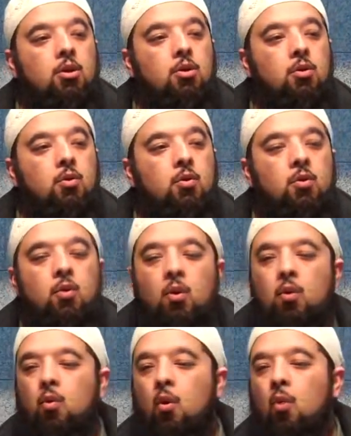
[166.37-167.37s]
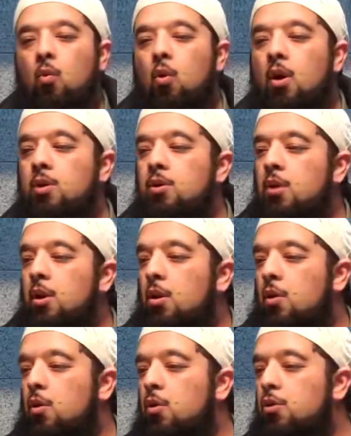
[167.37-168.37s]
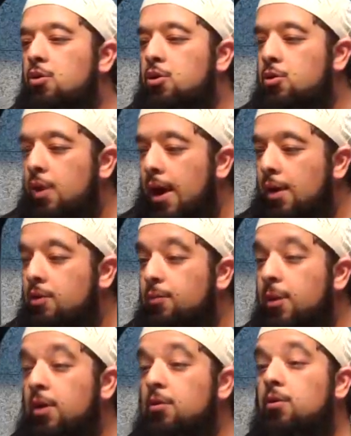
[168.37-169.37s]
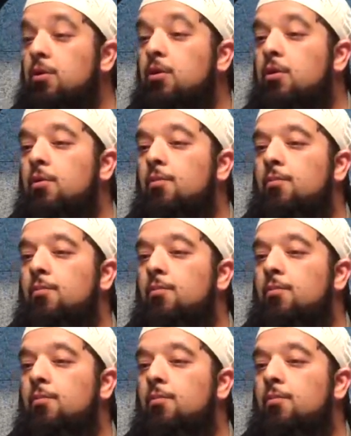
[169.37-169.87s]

to one or two aspects